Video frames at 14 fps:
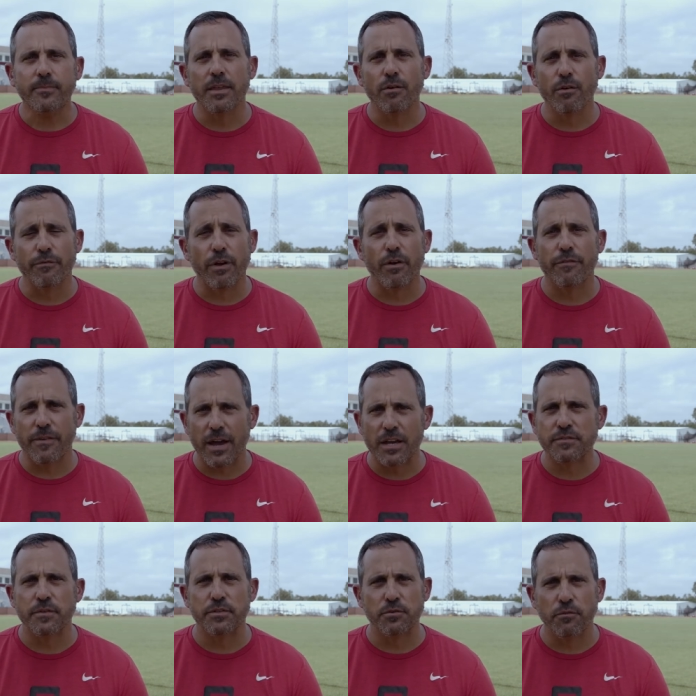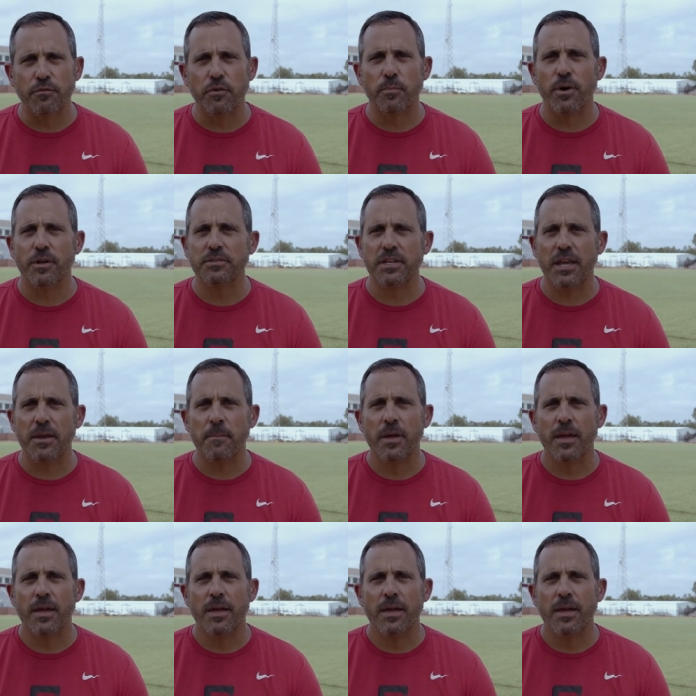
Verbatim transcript: They were a very fast, physical football team.